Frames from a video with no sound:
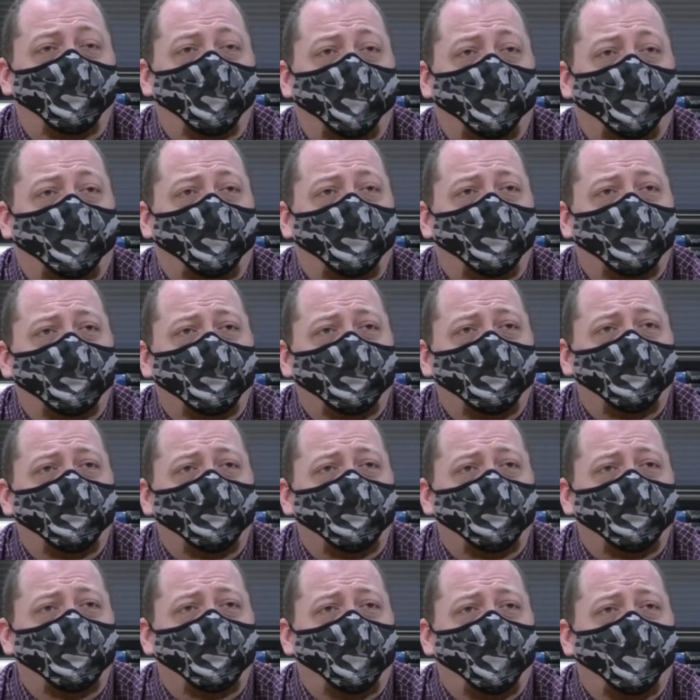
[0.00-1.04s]
Wick.
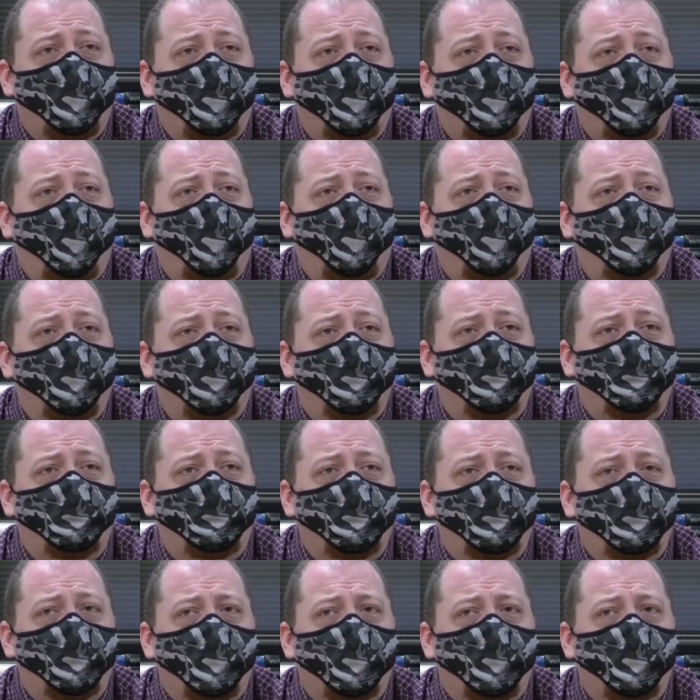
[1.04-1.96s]
From